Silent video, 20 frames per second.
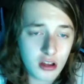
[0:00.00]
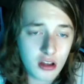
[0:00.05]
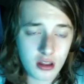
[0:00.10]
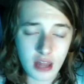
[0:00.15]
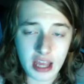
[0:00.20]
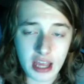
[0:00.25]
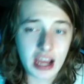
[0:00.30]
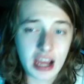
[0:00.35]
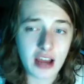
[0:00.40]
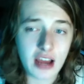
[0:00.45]

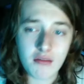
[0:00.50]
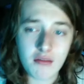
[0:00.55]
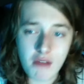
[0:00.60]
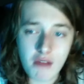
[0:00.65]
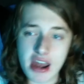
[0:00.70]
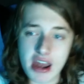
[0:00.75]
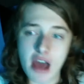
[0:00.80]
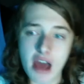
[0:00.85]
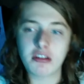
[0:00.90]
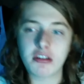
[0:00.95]
Like right
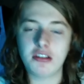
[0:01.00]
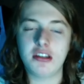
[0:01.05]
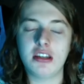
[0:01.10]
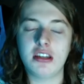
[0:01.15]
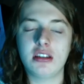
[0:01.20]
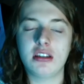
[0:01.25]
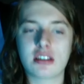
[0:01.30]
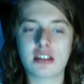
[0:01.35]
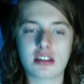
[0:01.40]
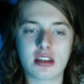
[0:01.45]
now, when you see
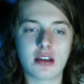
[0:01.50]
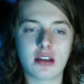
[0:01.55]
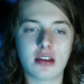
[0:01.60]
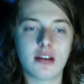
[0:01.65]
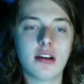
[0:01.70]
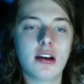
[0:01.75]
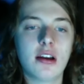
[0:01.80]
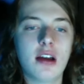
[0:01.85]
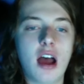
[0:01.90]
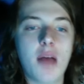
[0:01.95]
this, so
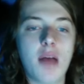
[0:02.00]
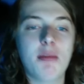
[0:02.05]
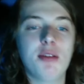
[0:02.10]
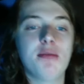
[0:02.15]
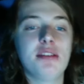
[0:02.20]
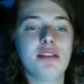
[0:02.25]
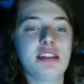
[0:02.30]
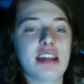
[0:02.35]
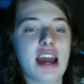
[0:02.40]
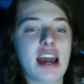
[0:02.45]
I'm in
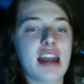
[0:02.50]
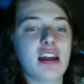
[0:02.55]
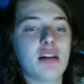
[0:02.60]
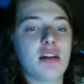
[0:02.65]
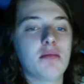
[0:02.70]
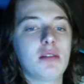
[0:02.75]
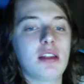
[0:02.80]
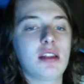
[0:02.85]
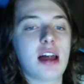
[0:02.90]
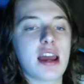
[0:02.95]
Louisiana,
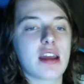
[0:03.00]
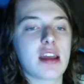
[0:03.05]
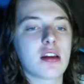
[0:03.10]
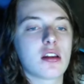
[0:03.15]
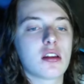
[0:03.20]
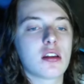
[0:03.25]
but like,